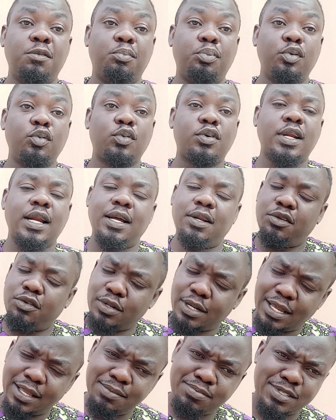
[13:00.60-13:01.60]
Blue Crown. You
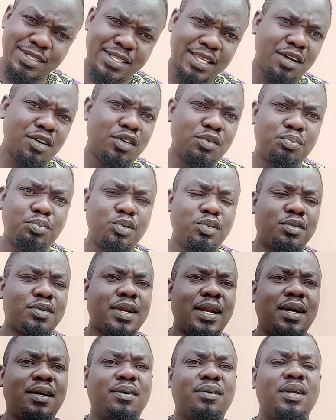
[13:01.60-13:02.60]
can stay on Blue
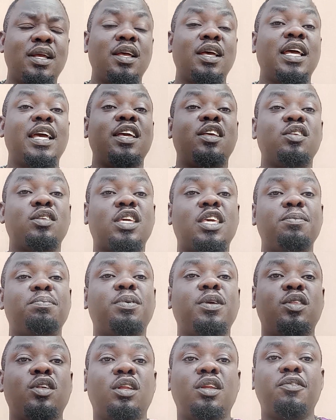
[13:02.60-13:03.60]
Crown and keep
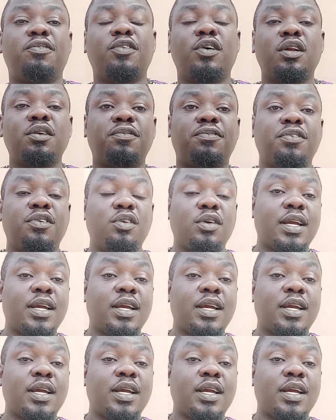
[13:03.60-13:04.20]
being on the foreign feed.